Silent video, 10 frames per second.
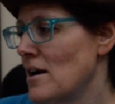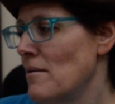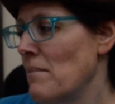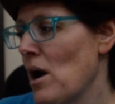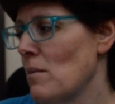
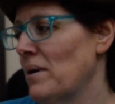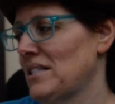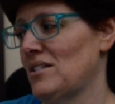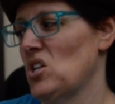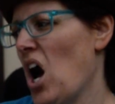Mayor
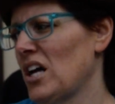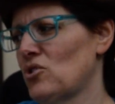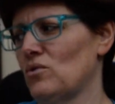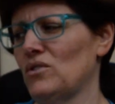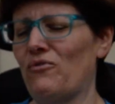Butt's
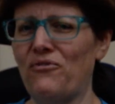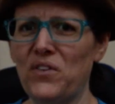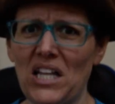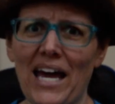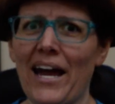nostrils
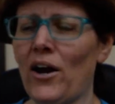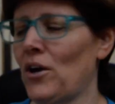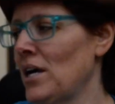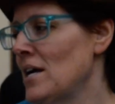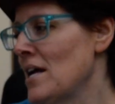
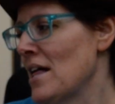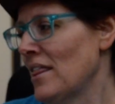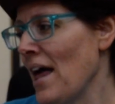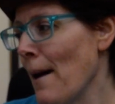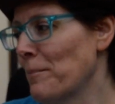flared.
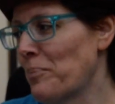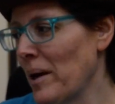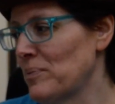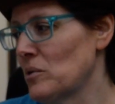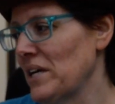"That
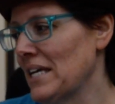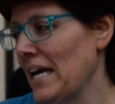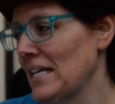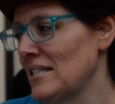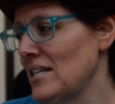pipsqueak
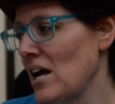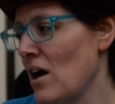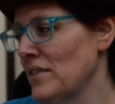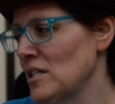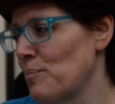can't stay
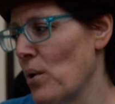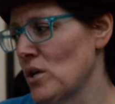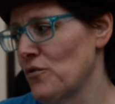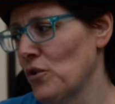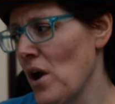on this
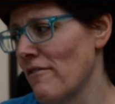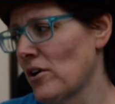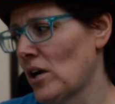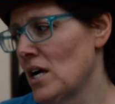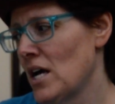porch
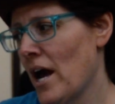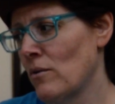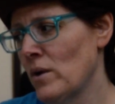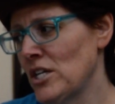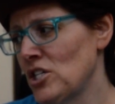forever,
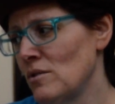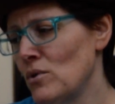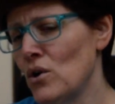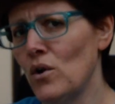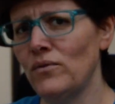and when she
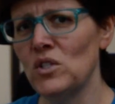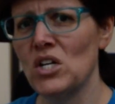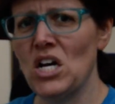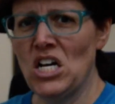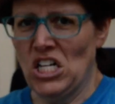moves,
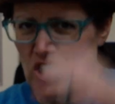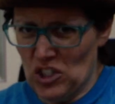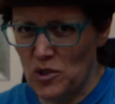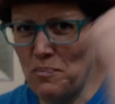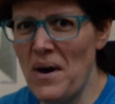
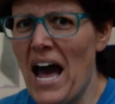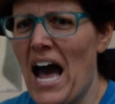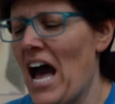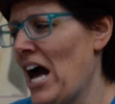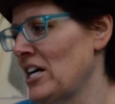
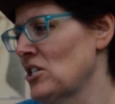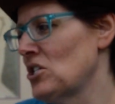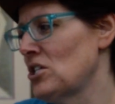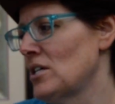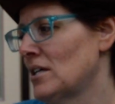
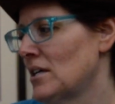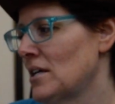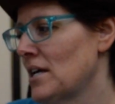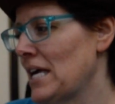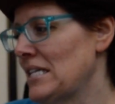smash!"
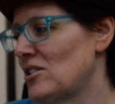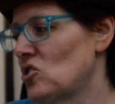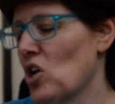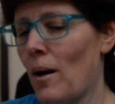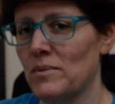He
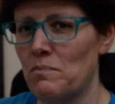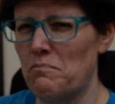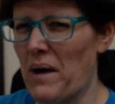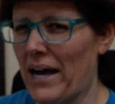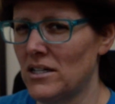stomped
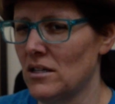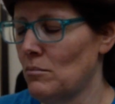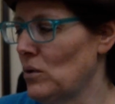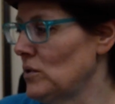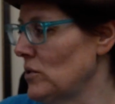back to the
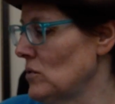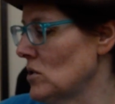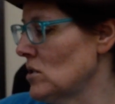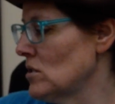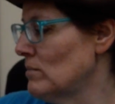
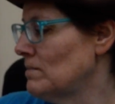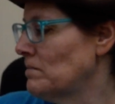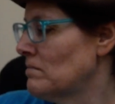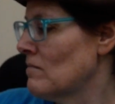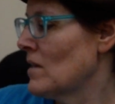bulldozers.
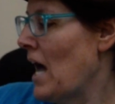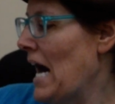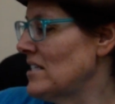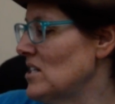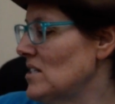
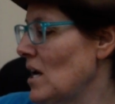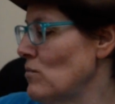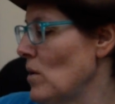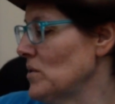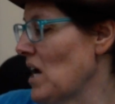As the sun
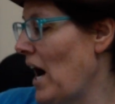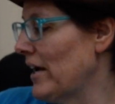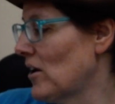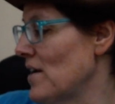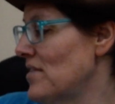rose
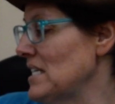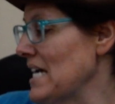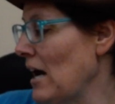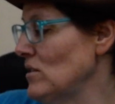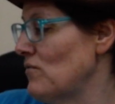higher, the
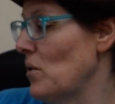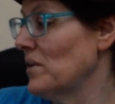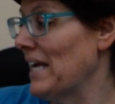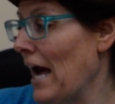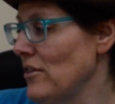
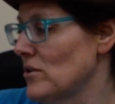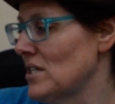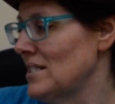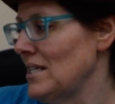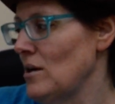townsfolk gathered
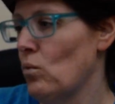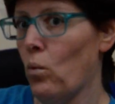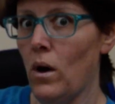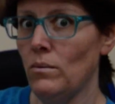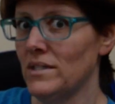to see
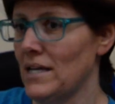what was